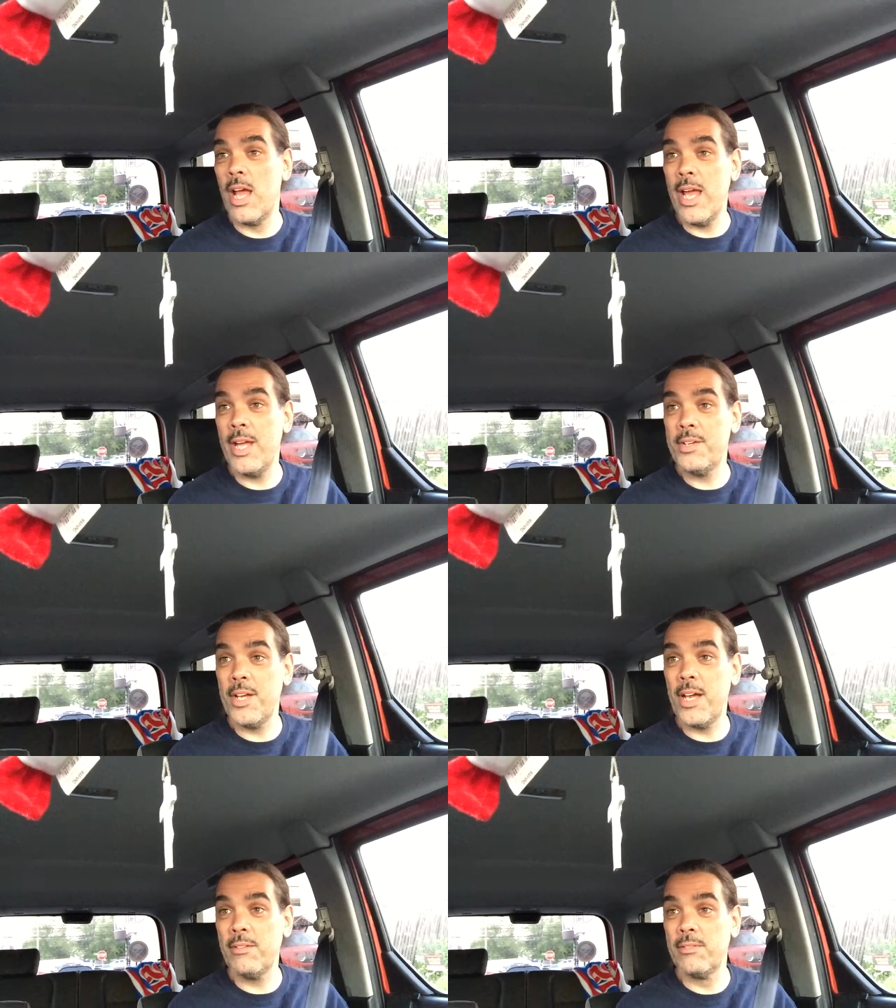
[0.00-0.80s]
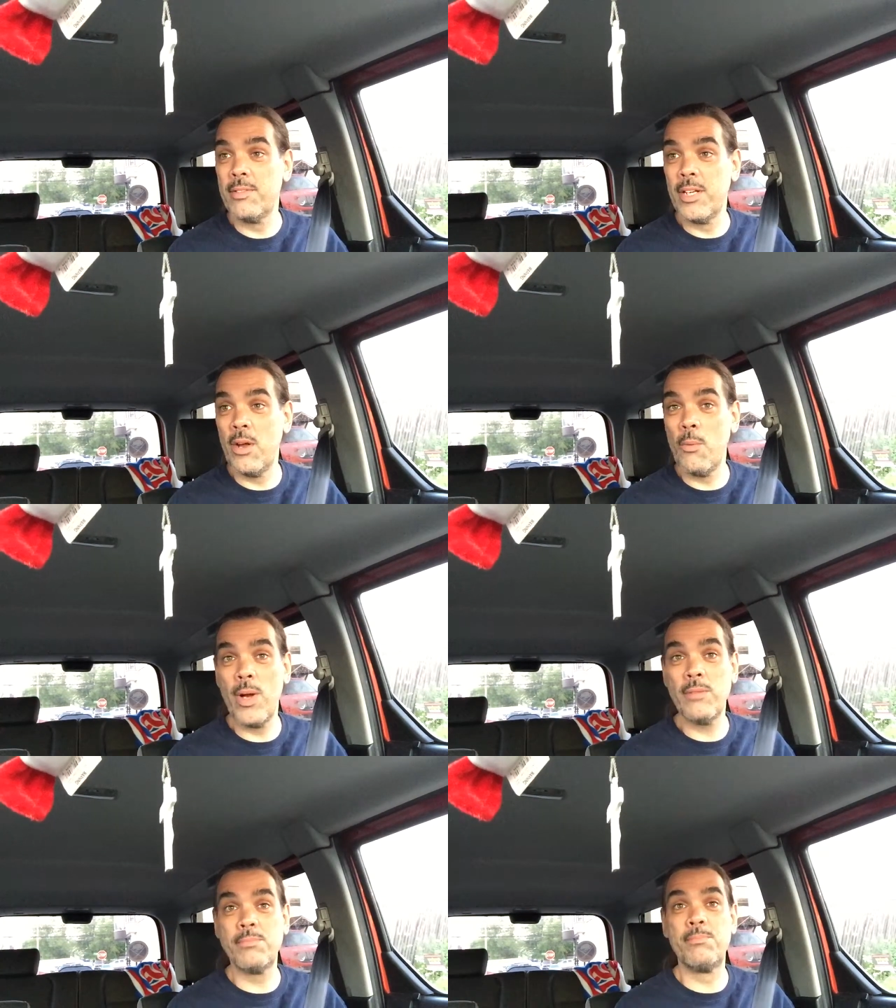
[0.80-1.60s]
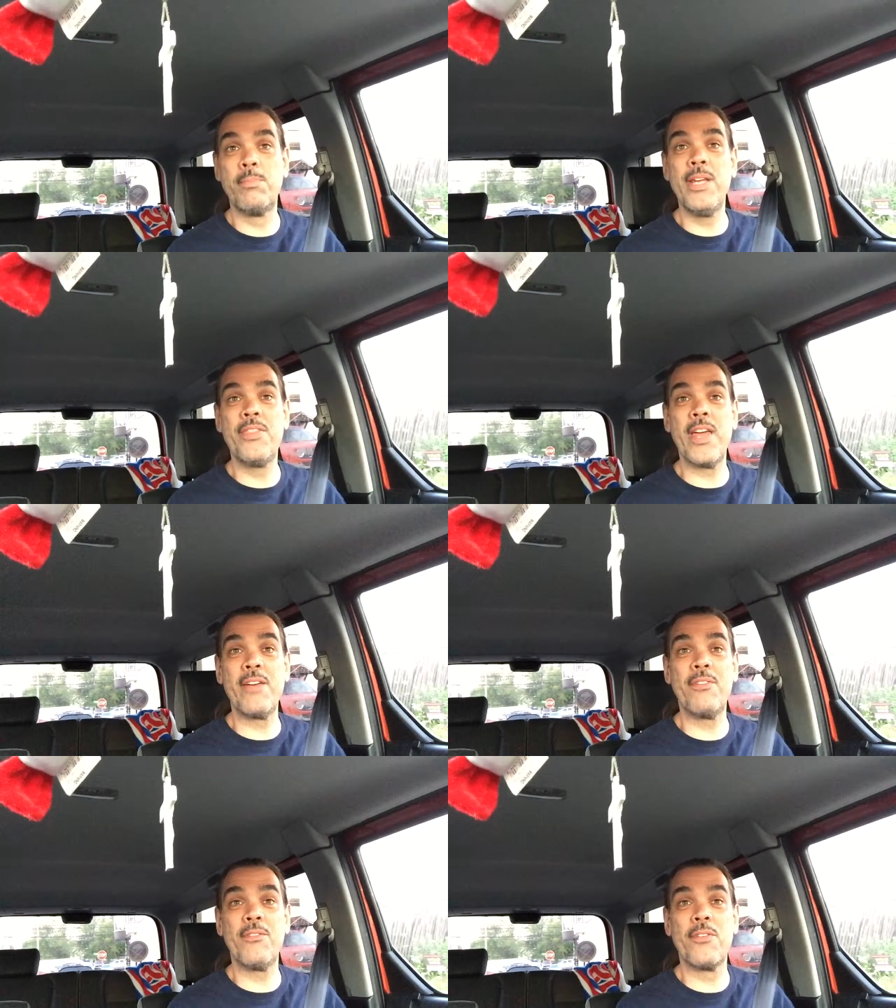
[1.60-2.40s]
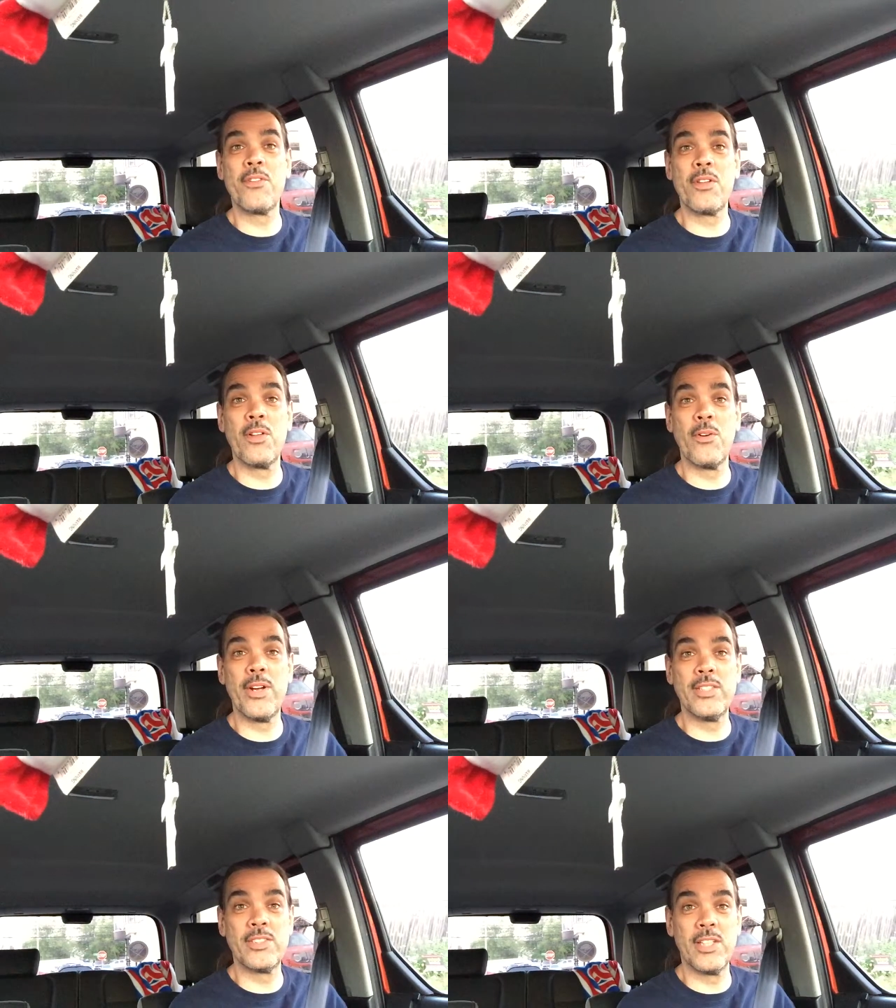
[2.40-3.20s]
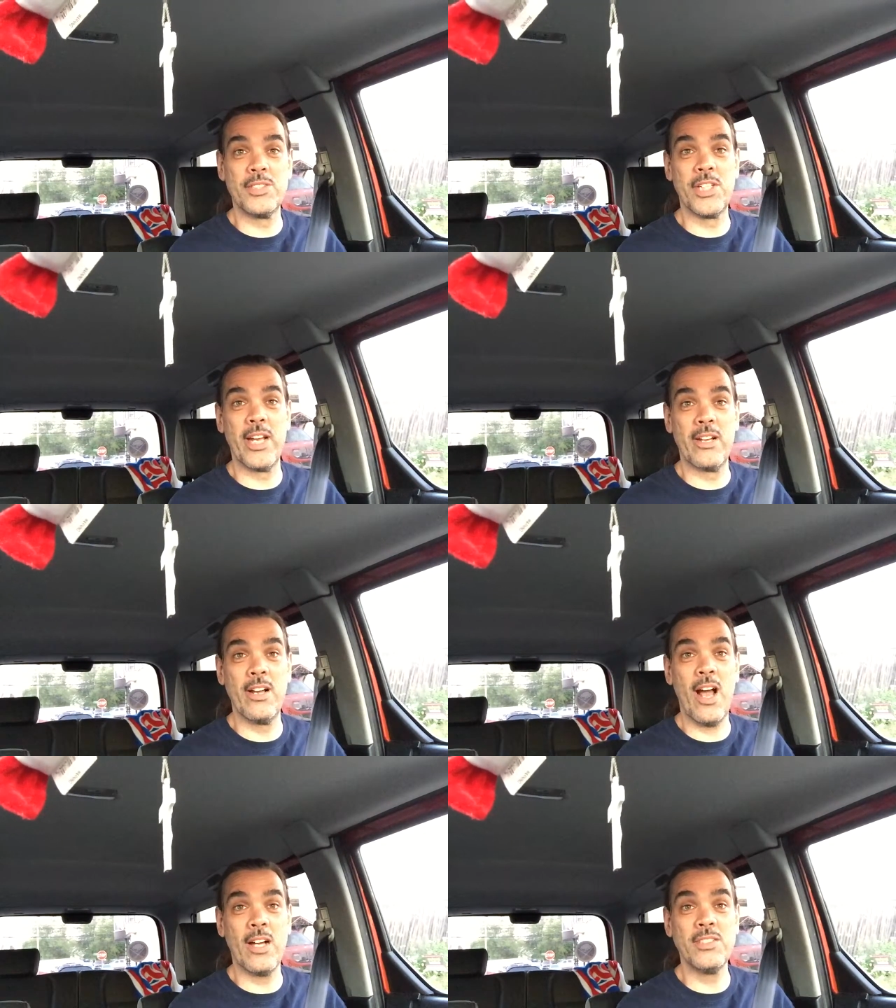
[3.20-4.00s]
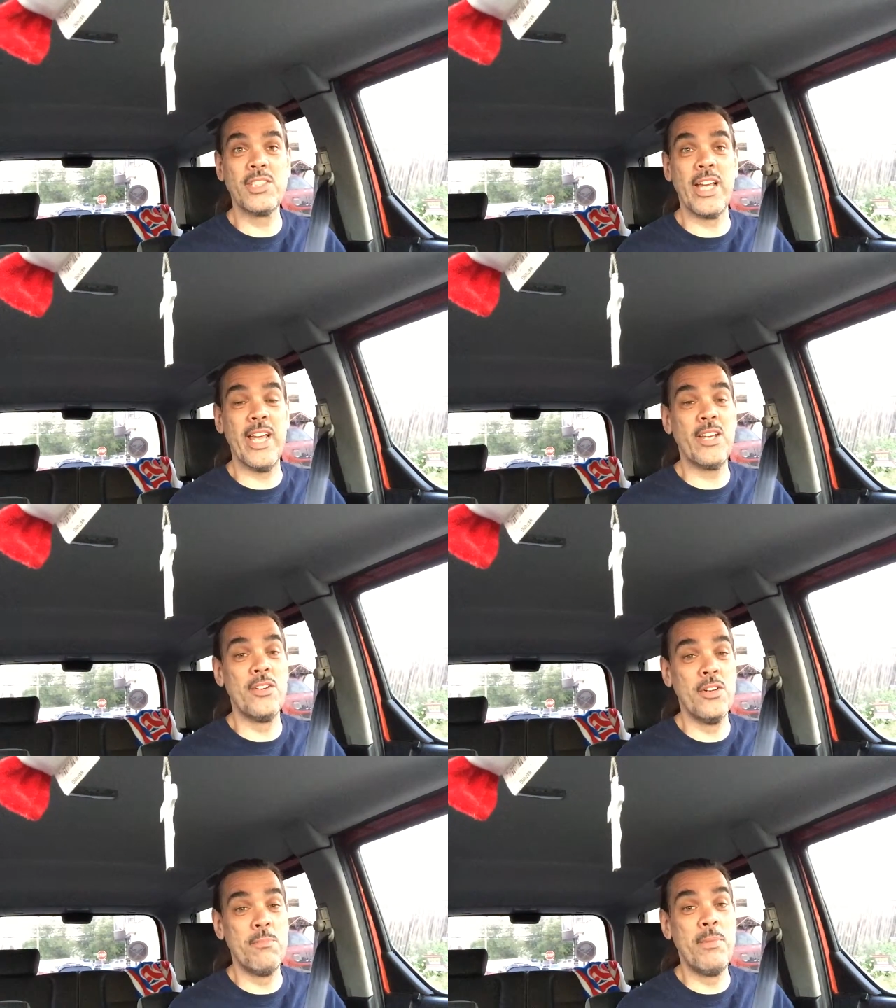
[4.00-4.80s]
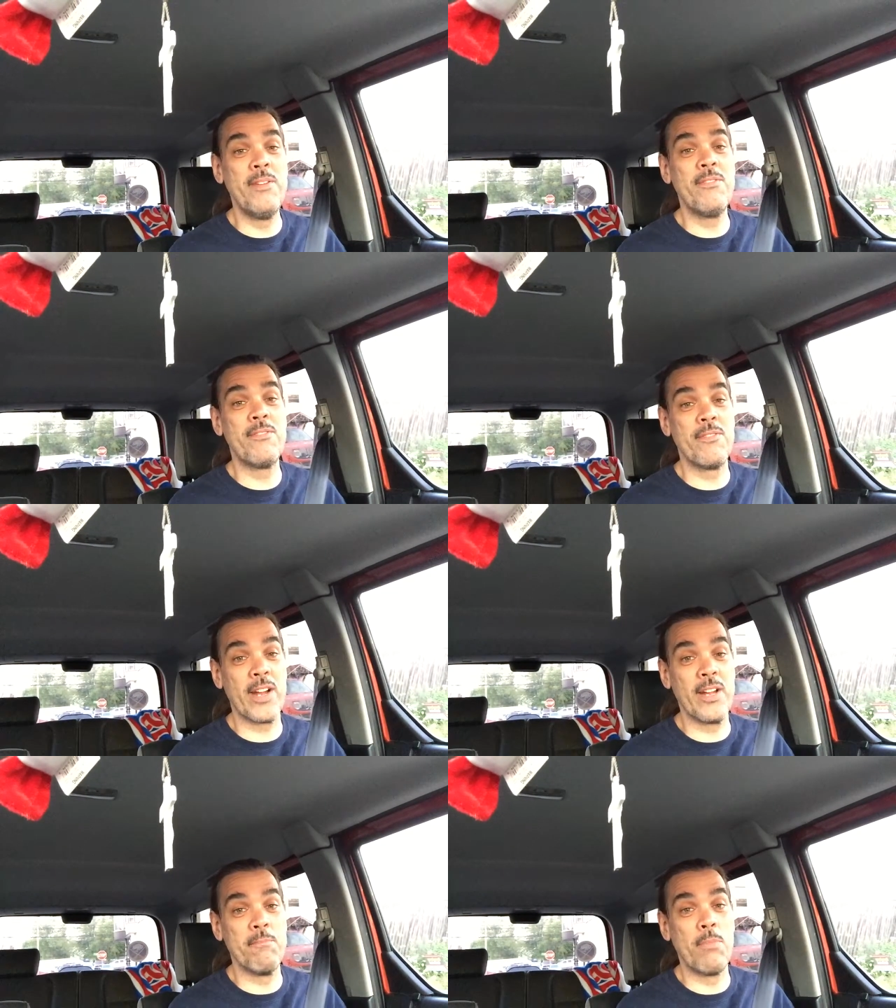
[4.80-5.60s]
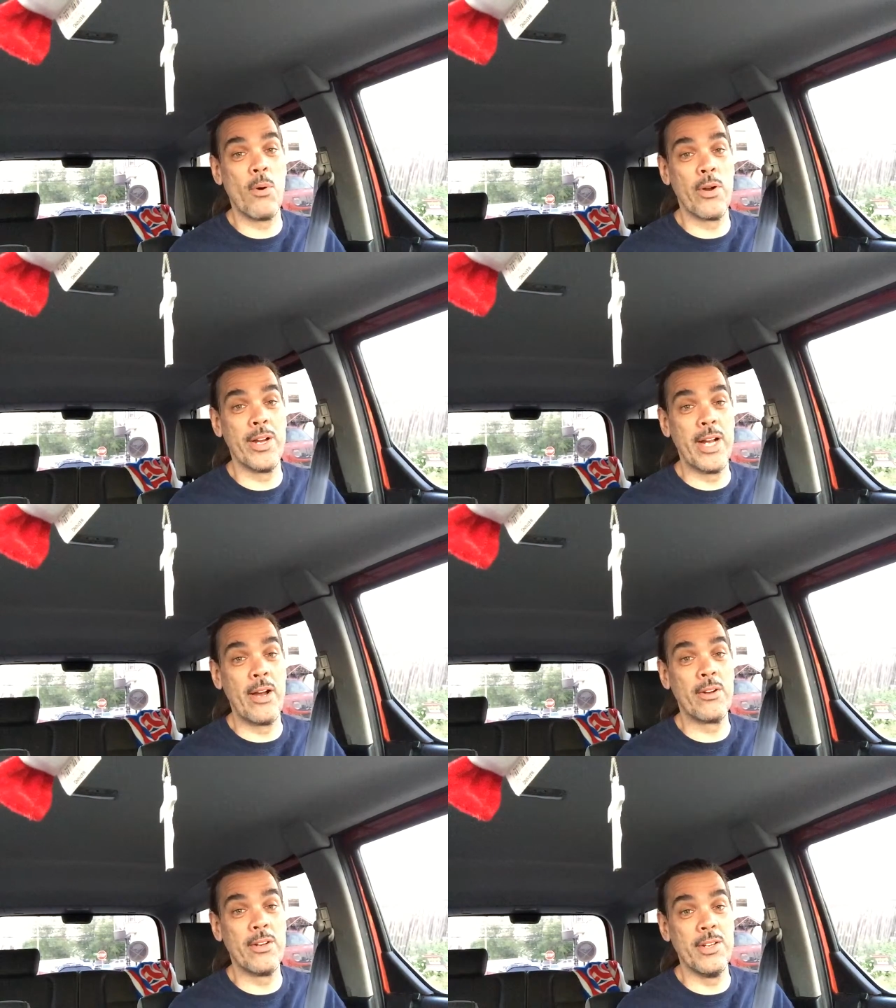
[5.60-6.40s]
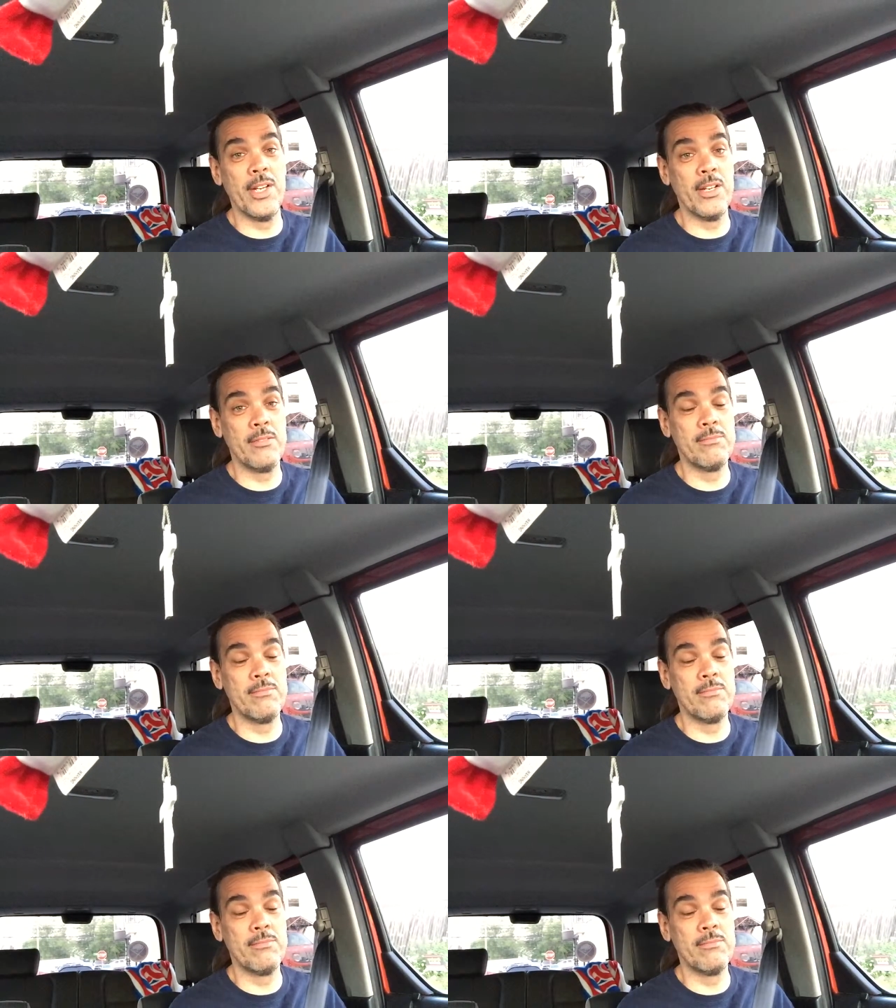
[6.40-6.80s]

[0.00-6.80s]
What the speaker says: And you know what? Be thankful for the glorious sunshine, cause it could be friggin' pouring out, couldn't it?